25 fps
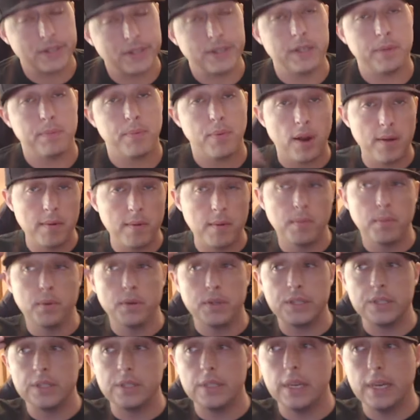he'd probably
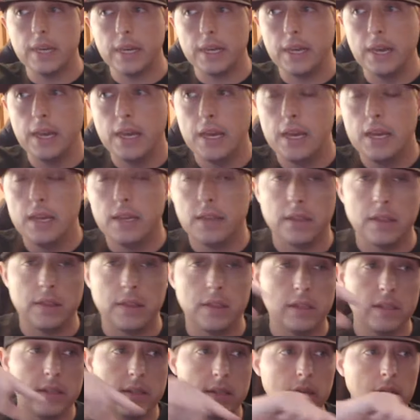say that
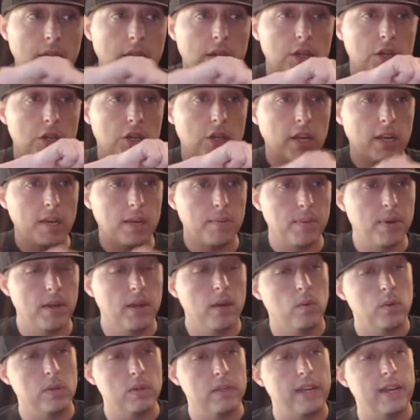this shape
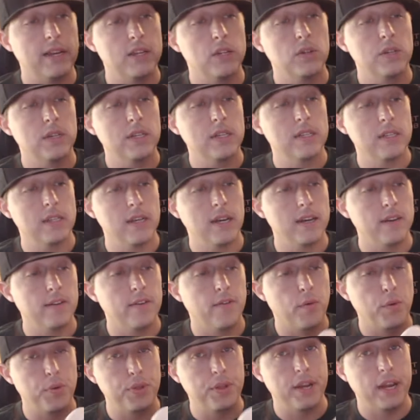was actually designed
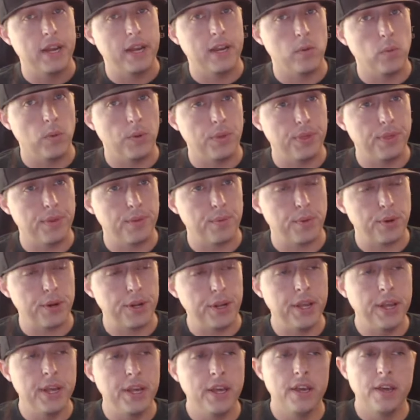for the
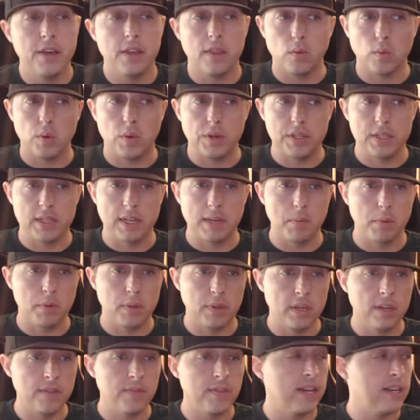913. The reason I
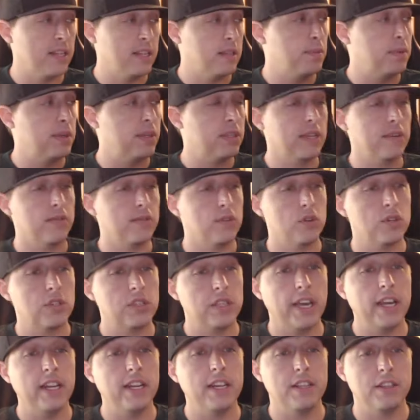believe that is because after
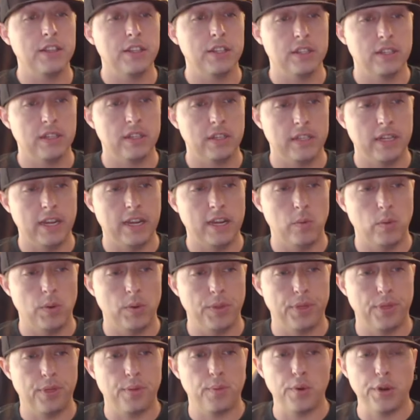skating this in
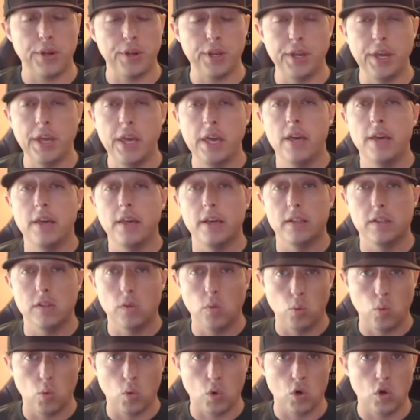913, it's a
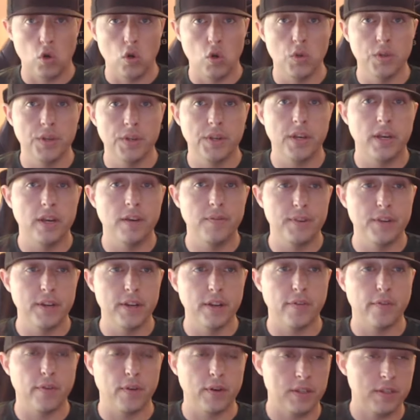world of
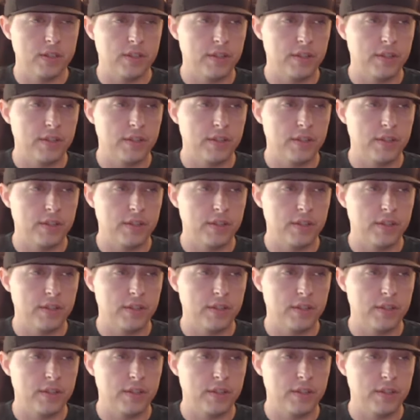difference